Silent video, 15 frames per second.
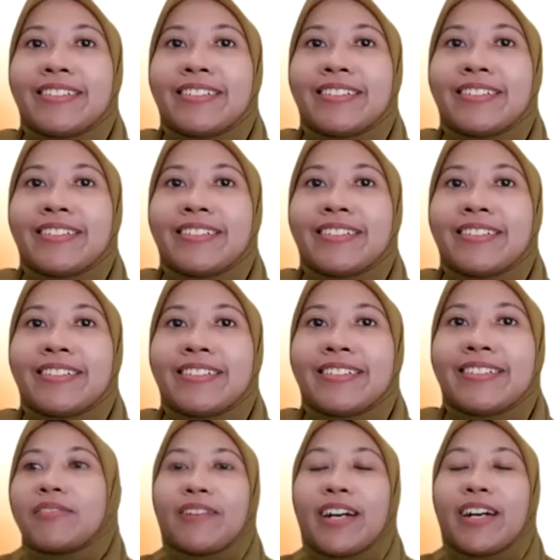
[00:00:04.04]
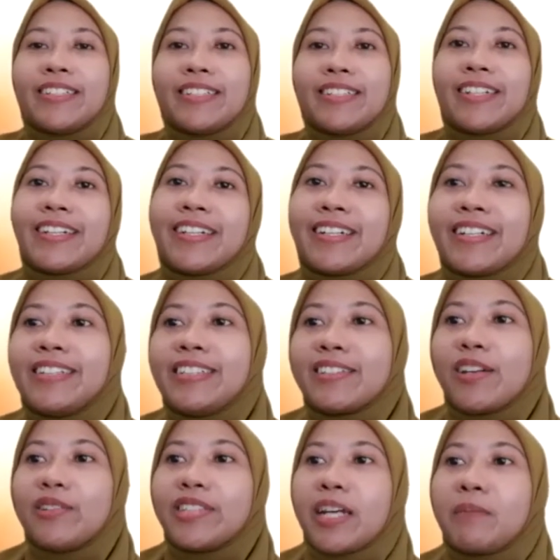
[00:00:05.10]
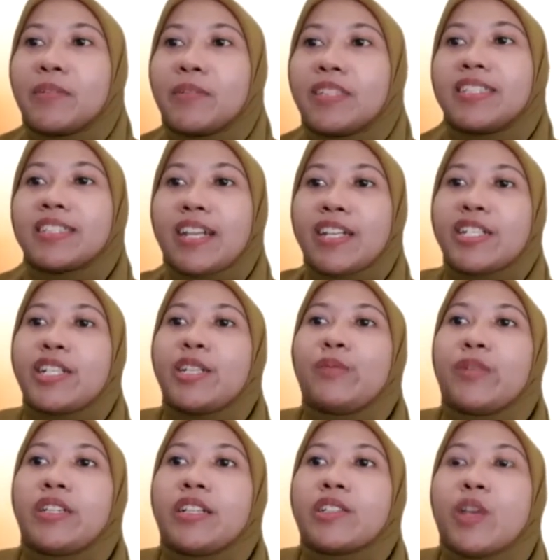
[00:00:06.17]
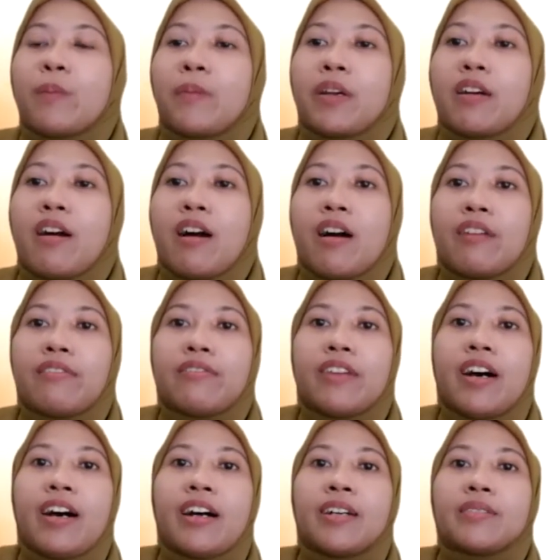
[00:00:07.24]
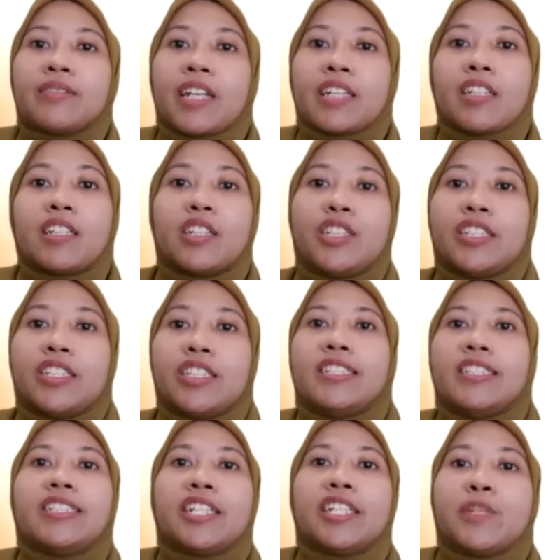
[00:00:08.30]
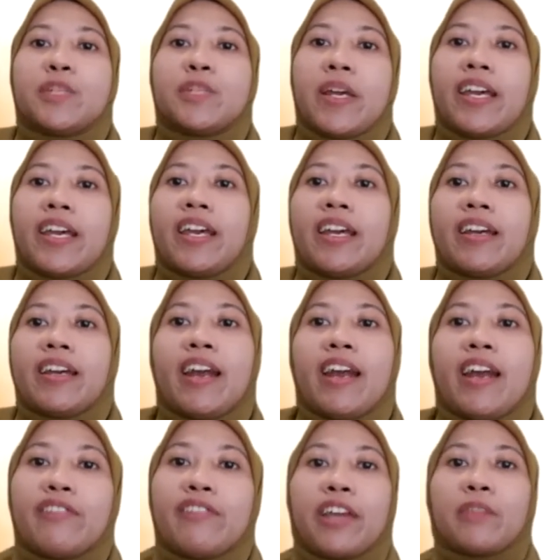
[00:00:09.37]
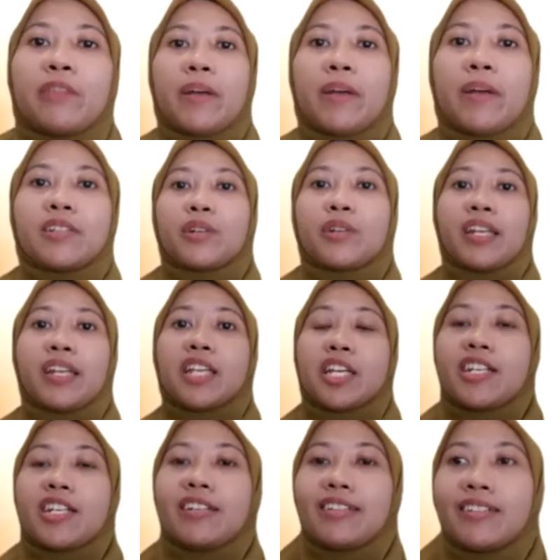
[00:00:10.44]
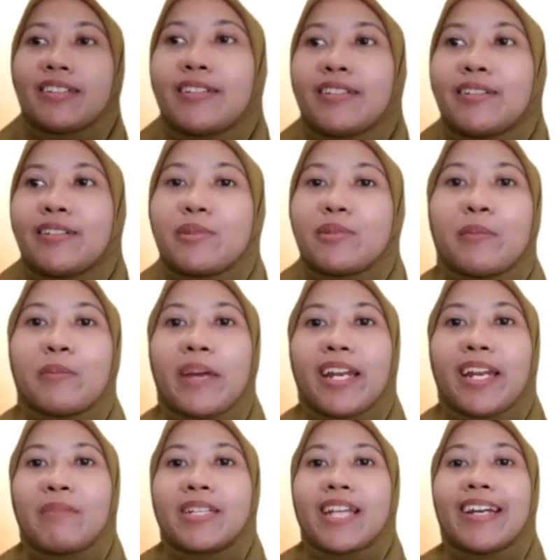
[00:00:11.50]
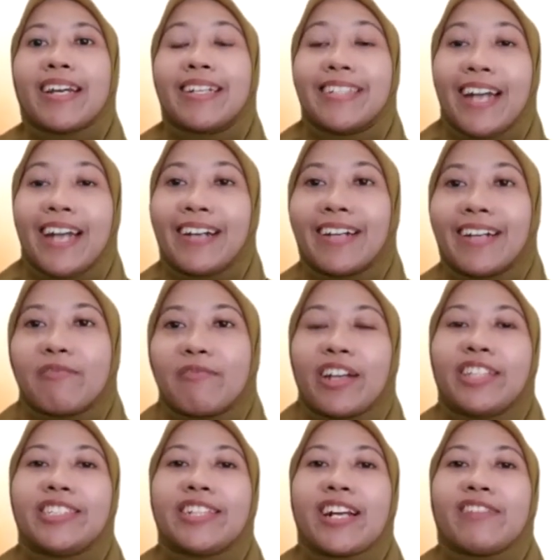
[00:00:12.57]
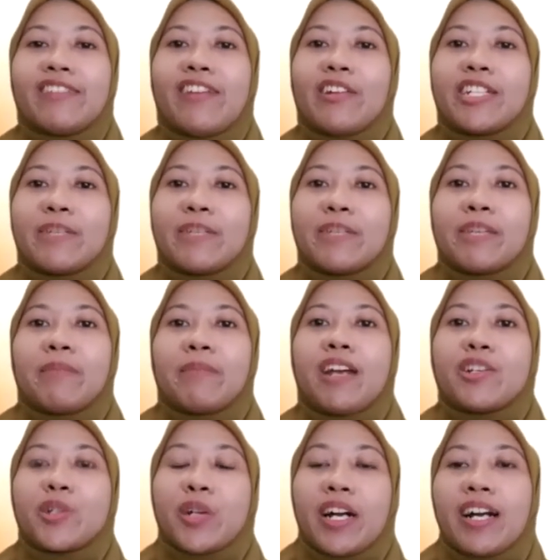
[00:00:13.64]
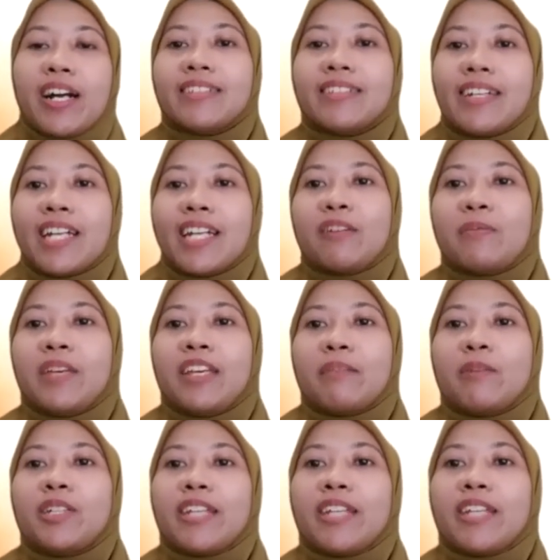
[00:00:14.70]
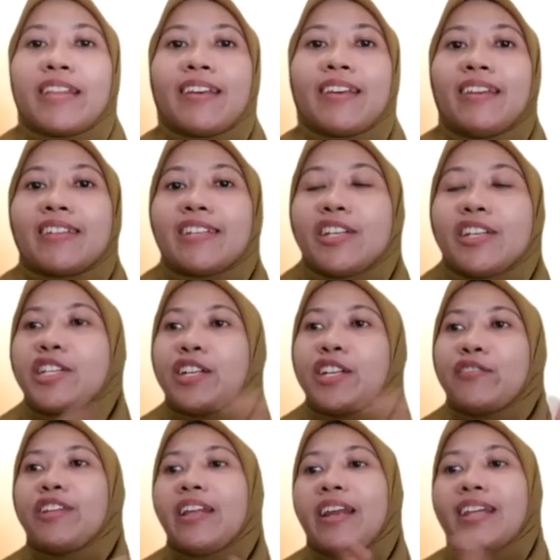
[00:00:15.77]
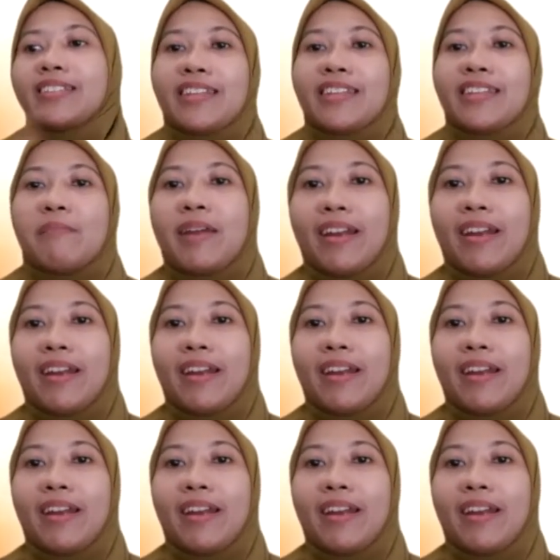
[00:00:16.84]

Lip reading: Welcome everyone in the roundtable discussion with the topic of technology, change-making, and faith-based organization. So my name is Ayenda. I'm Venture and Fellowship Team in Ashoka, and I'll be moderating this session for the next 30 minutes.